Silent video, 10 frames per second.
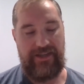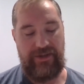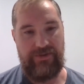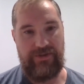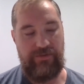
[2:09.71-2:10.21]

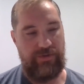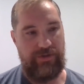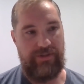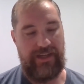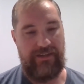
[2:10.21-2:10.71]
user
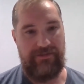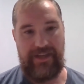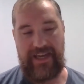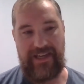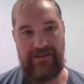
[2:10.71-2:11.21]
will get a
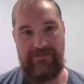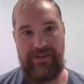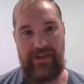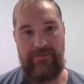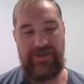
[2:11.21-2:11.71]
link
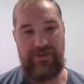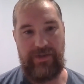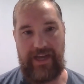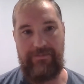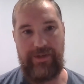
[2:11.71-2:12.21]
to
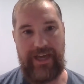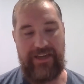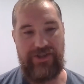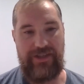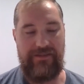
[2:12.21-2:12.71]
an
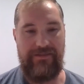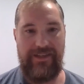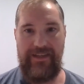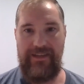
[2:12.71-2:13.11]
application,